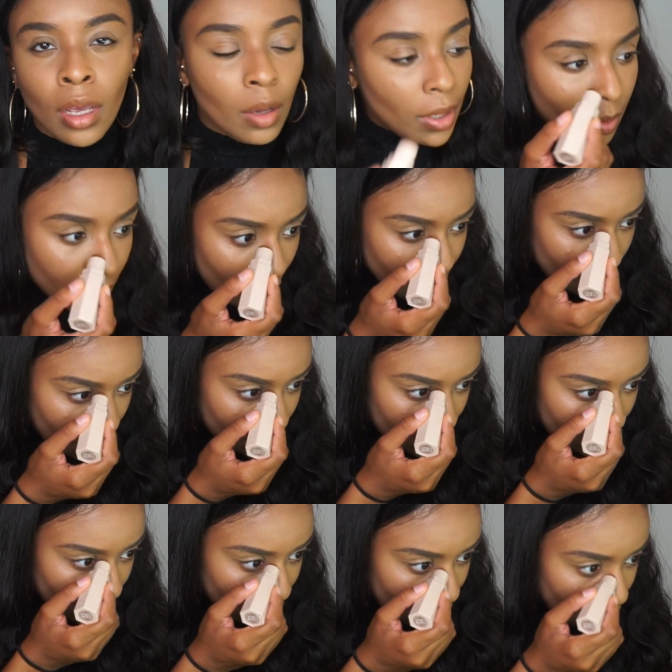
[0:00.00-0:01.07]
My nose contour.
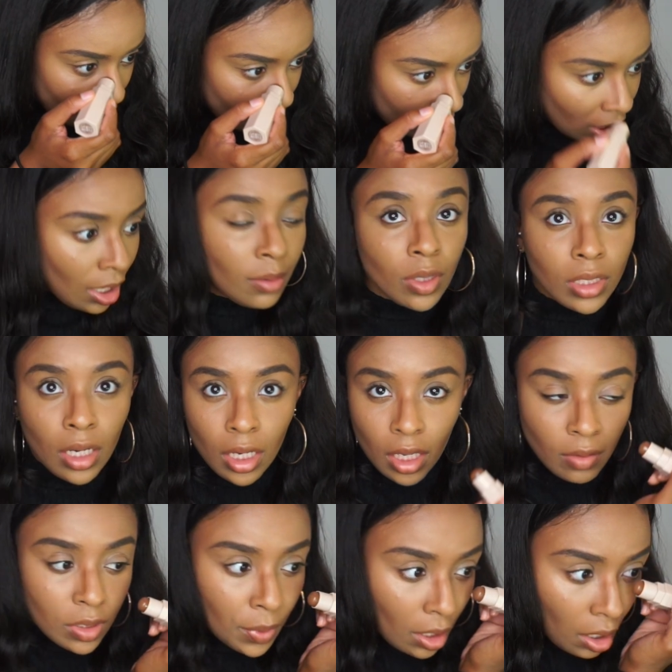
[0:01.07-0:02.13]
So tight, I can't
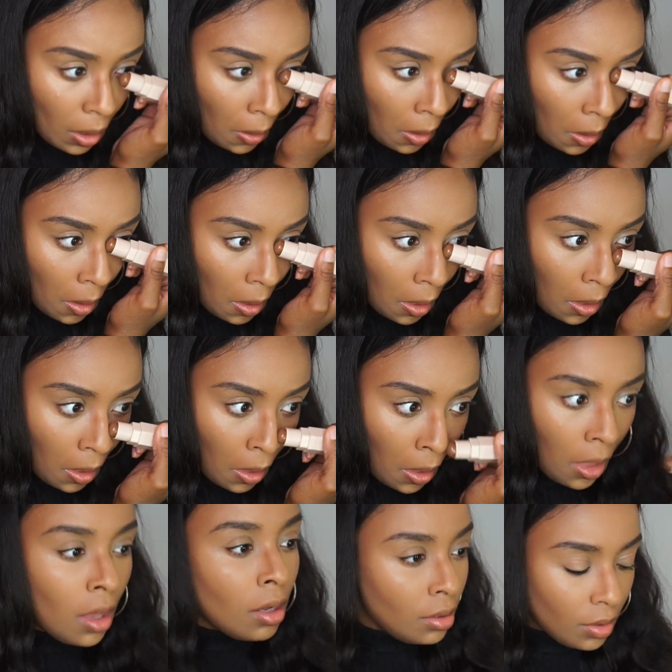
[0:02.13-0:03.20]
even speak.
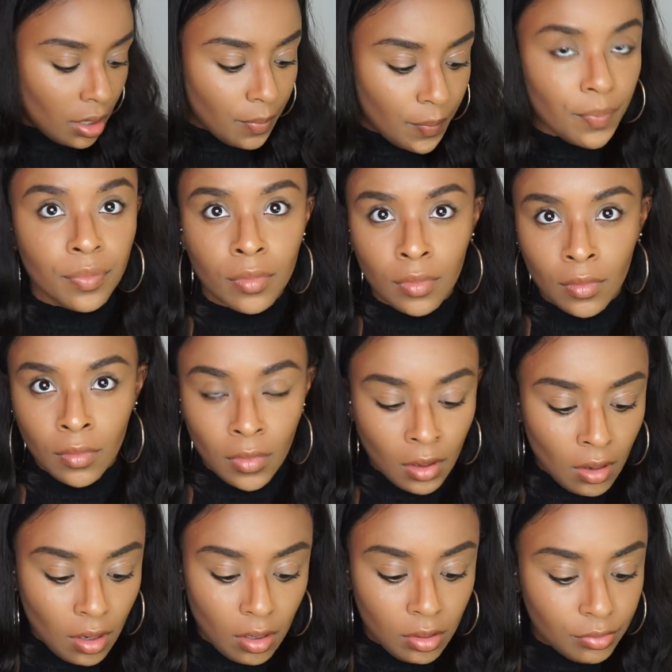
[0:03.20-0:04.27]
Okay.
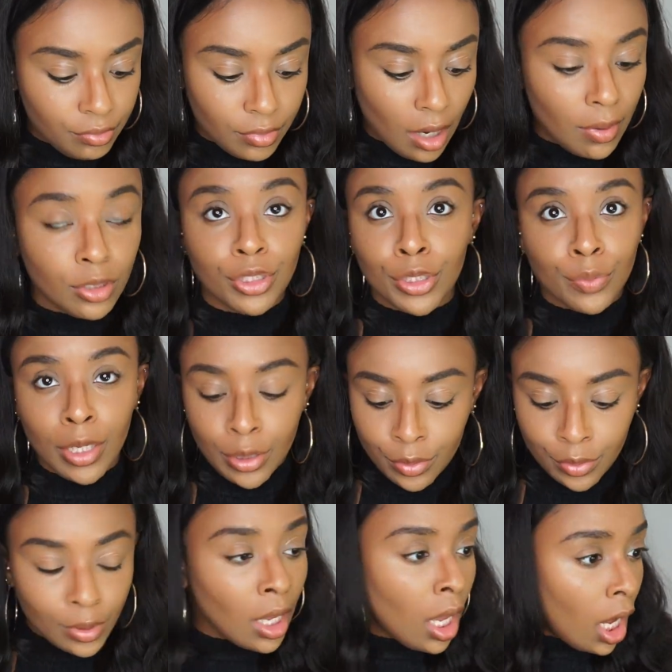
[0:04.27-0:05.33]
Oh, I'm about to chisel my
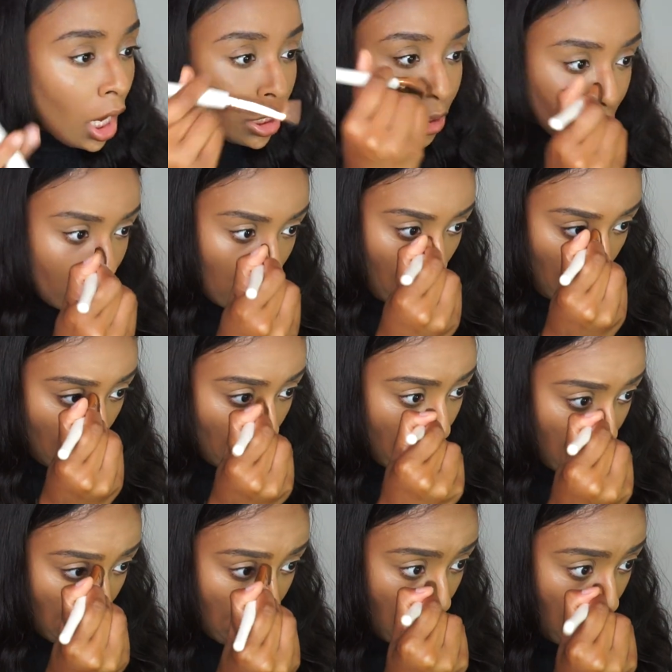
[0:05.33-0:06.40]
nose. I could just tell
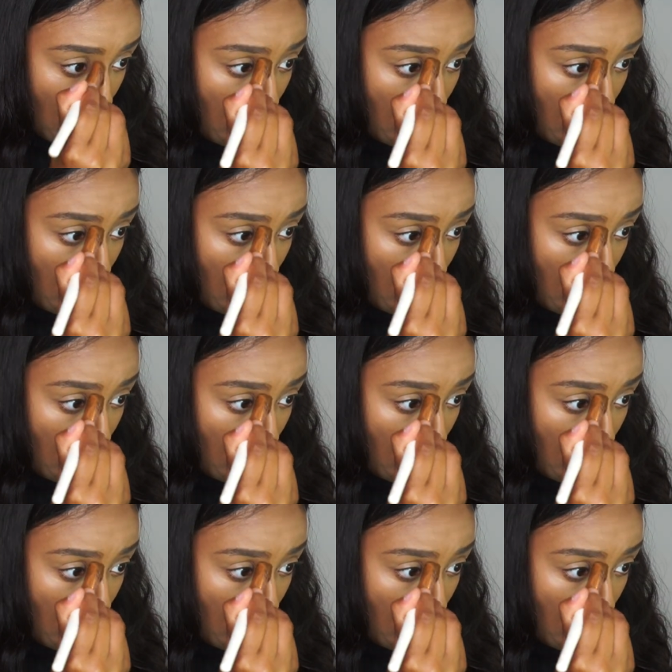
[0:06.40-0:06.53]
already.